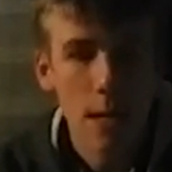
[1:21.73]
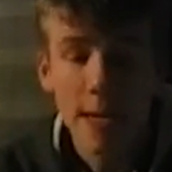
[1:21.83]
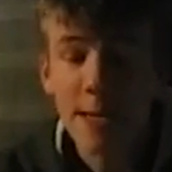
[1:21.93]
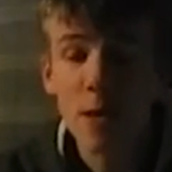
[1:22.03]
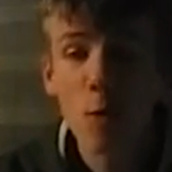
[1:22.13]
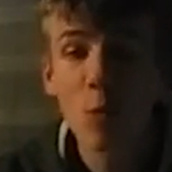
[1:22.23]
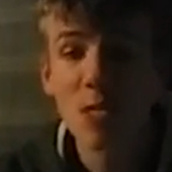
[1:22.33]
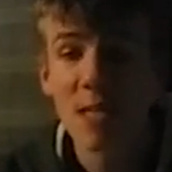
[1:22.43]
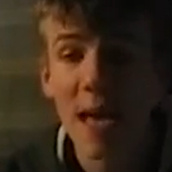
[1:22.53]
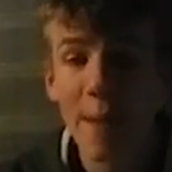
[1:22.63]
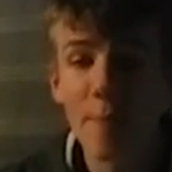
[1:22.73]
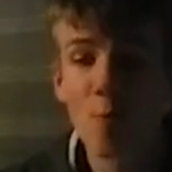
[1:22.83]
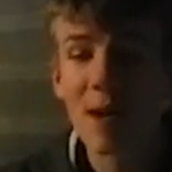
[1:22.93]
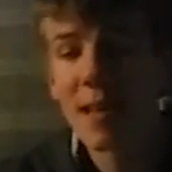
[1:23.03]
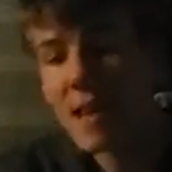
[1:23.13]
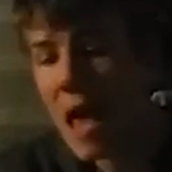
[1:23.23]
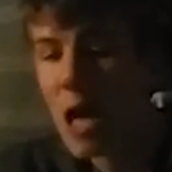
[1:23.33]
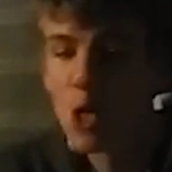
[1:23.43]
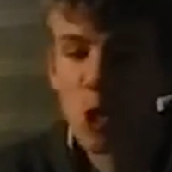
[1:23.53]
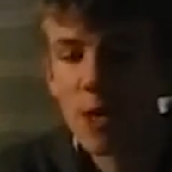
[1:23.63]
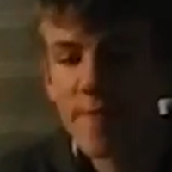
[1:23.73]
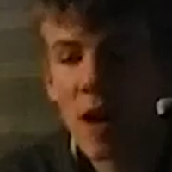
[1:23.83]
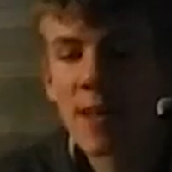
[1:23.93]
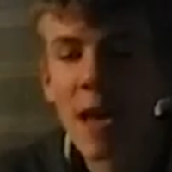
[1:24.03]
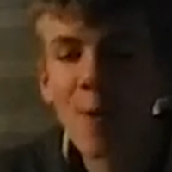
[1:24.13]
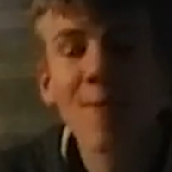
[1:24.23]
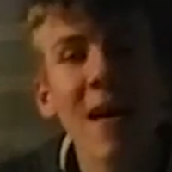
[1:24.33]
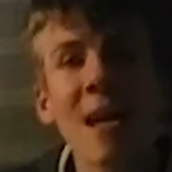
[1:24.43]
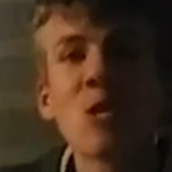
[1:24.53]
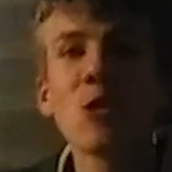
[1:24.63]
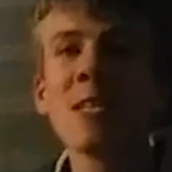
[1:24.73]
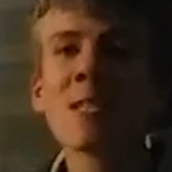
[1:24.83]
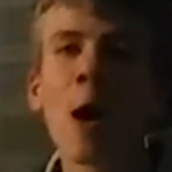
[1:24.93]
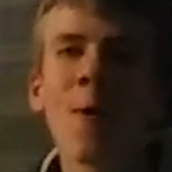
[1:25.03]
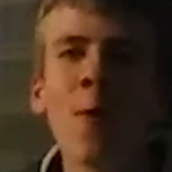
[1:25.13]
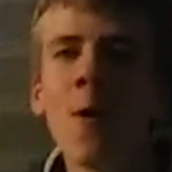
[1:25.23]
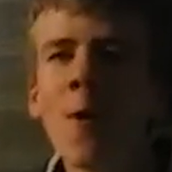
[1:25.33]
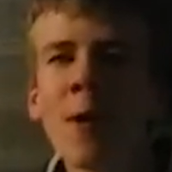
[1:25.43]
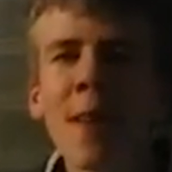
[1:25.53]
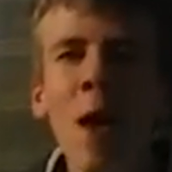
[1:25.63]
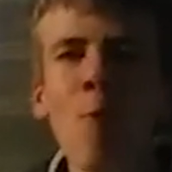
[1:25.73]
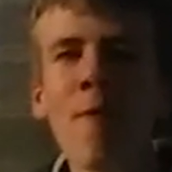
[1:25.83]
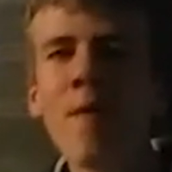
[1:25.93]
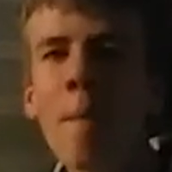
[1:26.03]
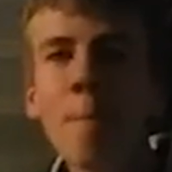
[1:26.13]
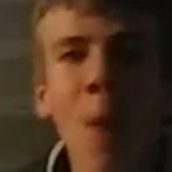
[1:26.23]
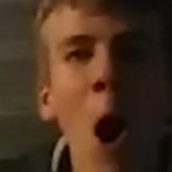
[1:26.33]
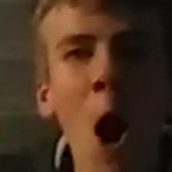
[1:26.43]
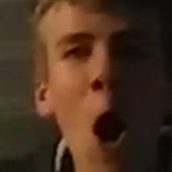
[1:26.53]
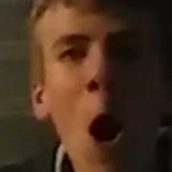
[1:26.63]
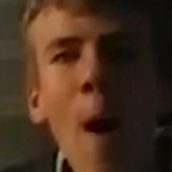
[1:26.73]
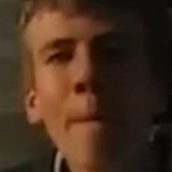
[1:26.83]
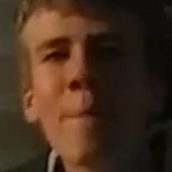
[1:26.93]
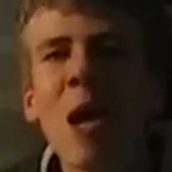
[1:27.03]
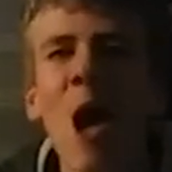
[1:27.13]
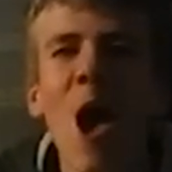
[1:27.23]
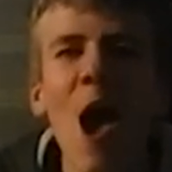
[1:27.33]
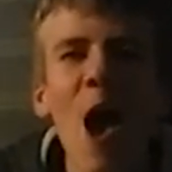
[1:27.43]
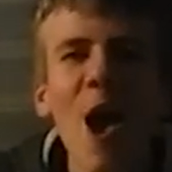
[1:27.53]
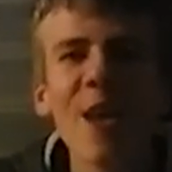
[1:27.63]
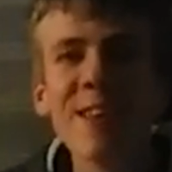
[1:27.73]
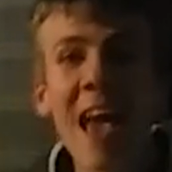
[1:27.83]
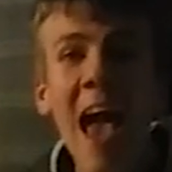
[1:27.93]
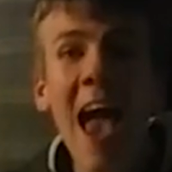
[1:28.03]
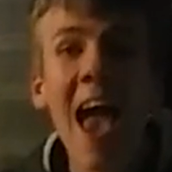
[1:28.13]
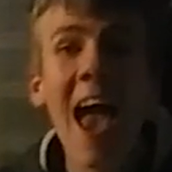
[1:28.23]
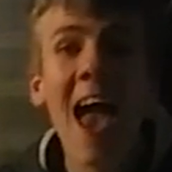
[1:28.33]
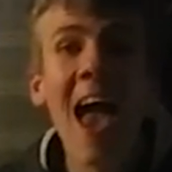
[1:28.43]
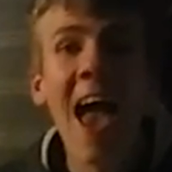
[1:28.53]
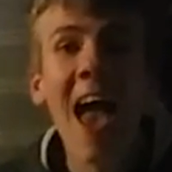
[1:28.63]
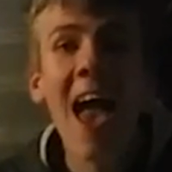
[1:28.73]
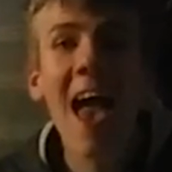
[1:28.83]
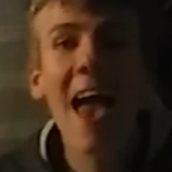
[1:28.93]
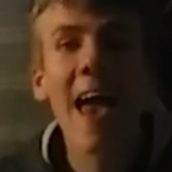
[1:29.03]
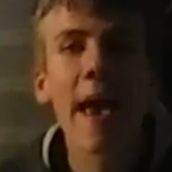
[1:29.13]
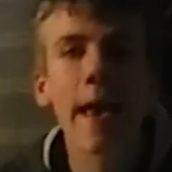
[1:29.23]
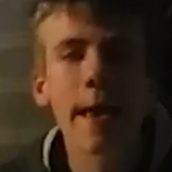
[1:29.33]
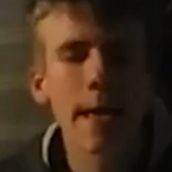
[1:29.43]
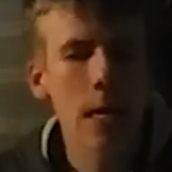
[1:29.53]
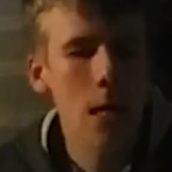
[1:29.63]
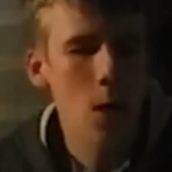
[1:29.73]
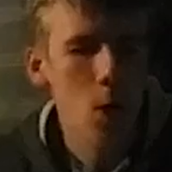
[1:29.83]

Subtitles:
Linda wasn't happy when she found out that she's going on holiday with her mom. Yay!